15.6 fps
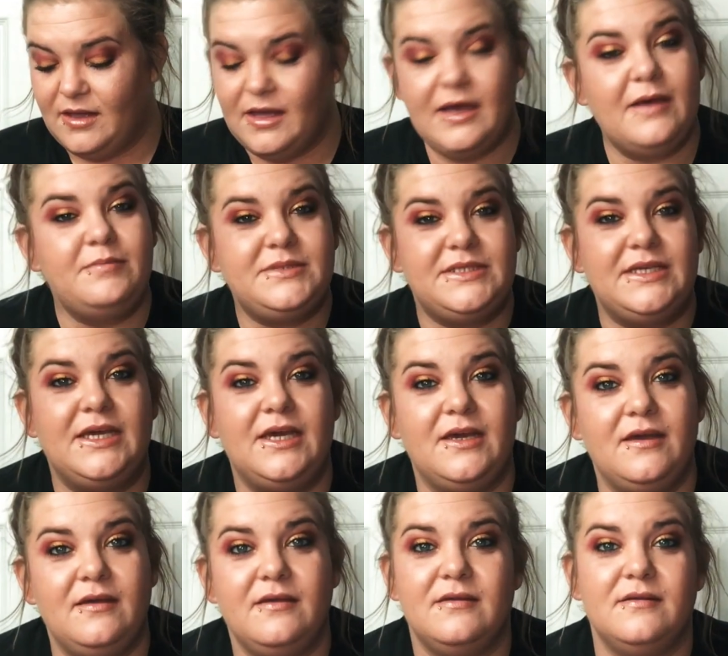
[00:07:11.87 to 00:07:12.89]

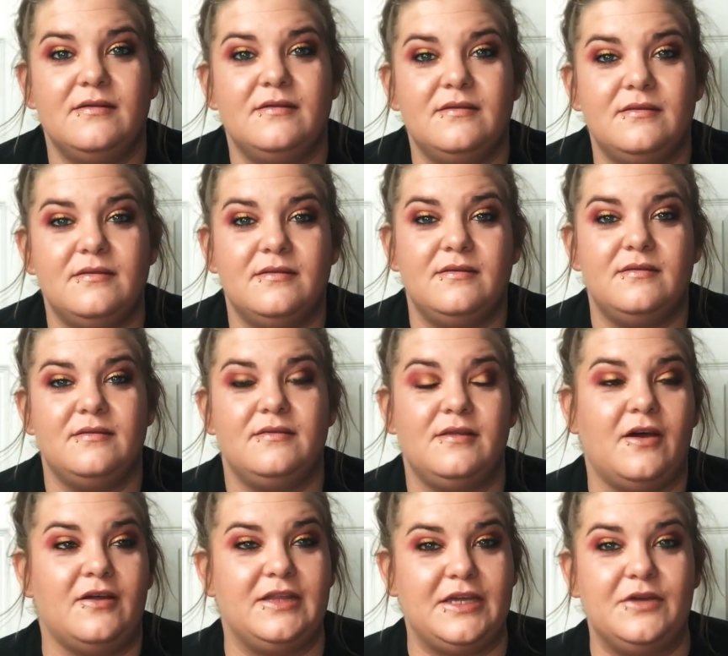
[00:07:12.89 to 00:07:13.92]
Ipsy,
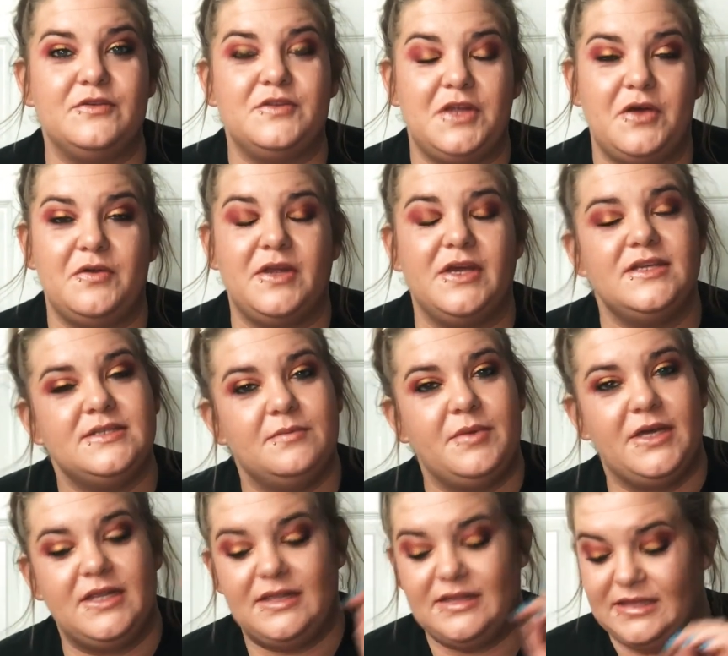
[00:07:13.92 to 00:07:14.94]
not that you'll notice,
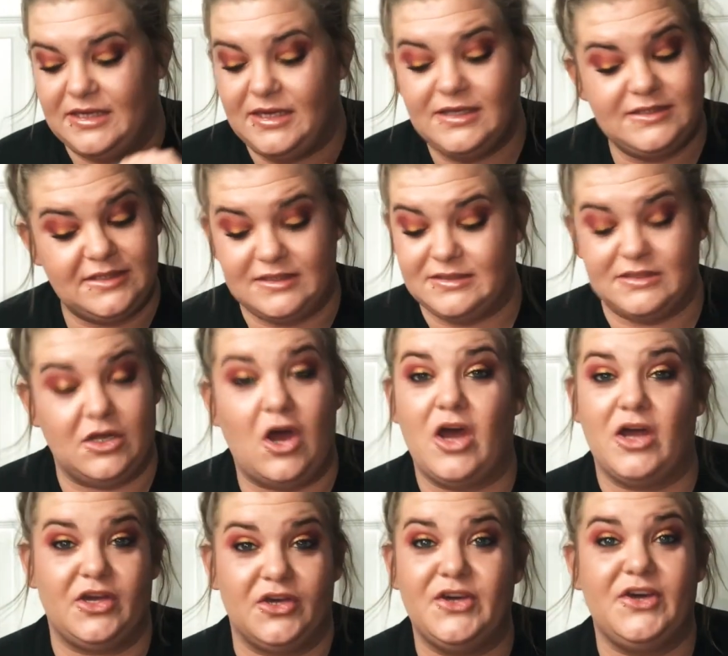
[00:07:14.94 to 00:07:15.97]
but this is
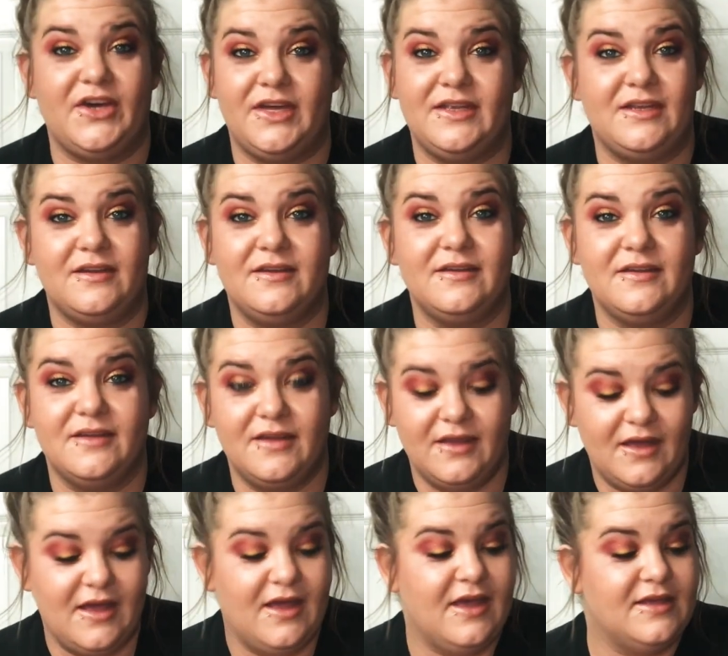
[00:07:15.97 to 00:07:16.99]
not good.
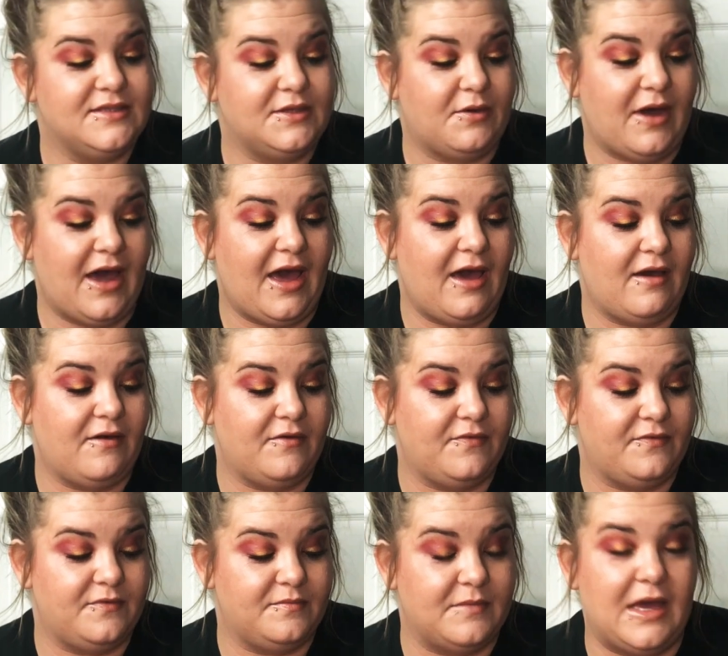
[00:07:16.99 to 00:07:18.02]
So I
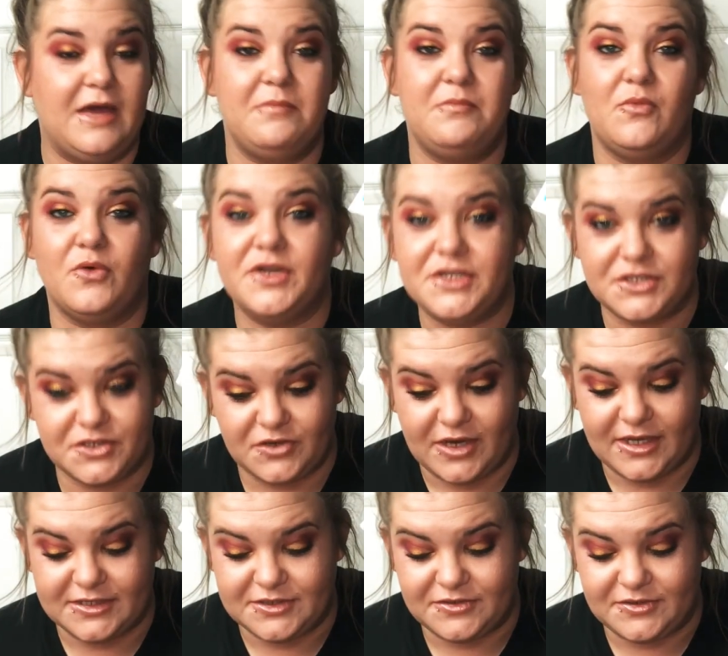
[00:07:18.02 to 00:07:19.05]
have a
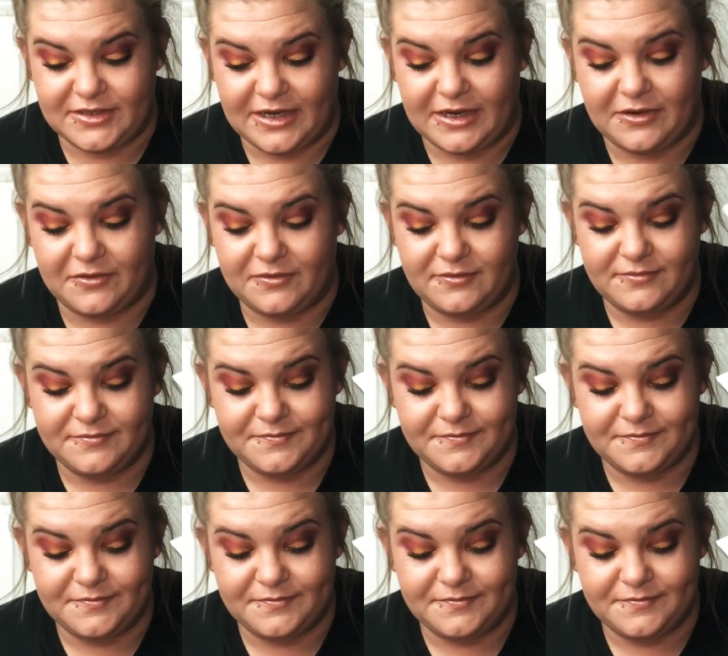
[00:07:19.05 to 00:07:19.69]
moisturizer now